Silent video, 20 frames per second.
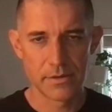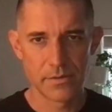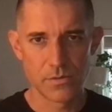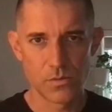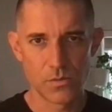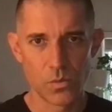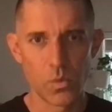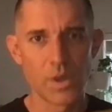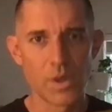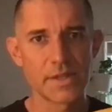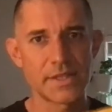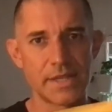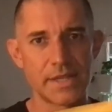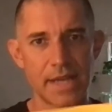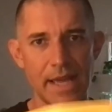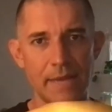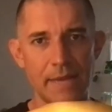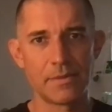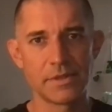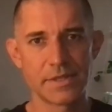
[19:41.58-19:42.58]

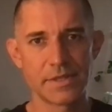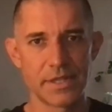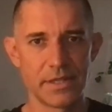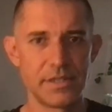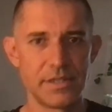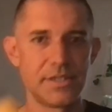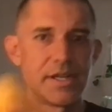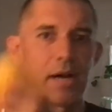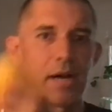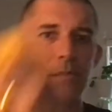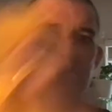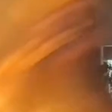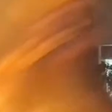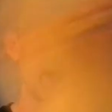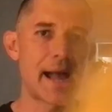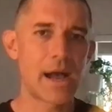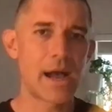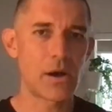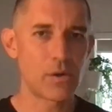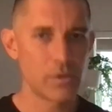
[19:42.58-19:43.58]
wasn't able to dump
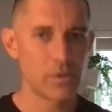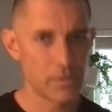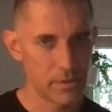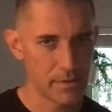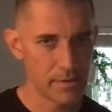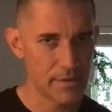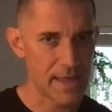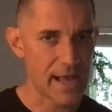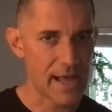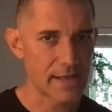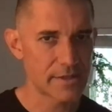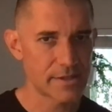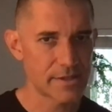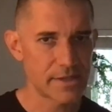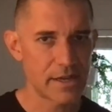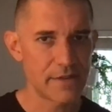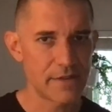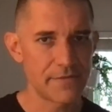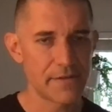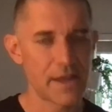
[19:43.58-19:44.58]
out that
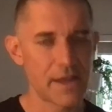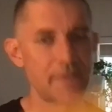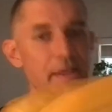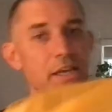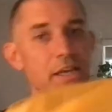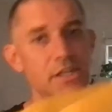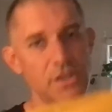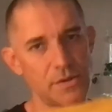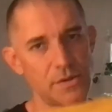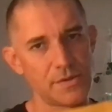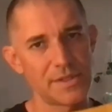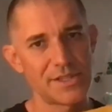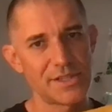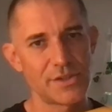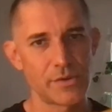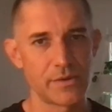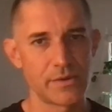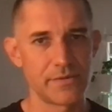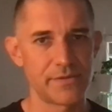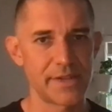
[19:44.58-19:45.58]
stuff and then use it
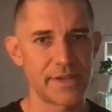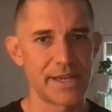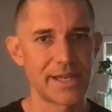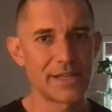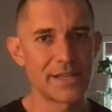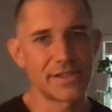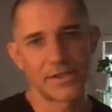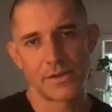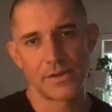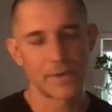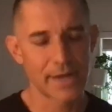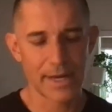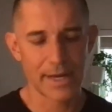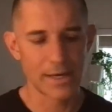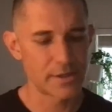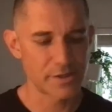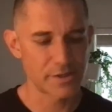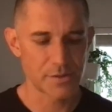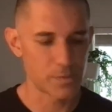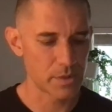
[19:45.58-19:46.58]
to inflate it, so it
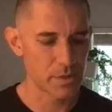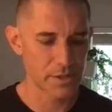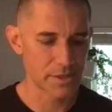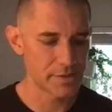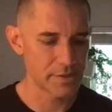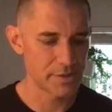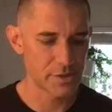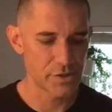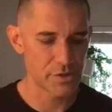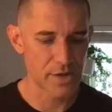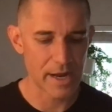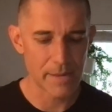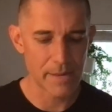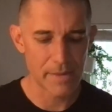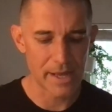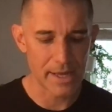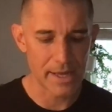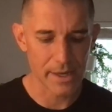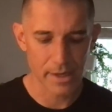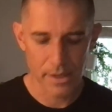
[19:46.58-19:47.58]
kind of just worked as a dry
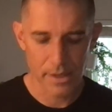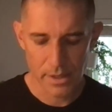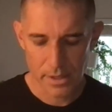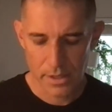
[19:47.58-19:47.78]
bag.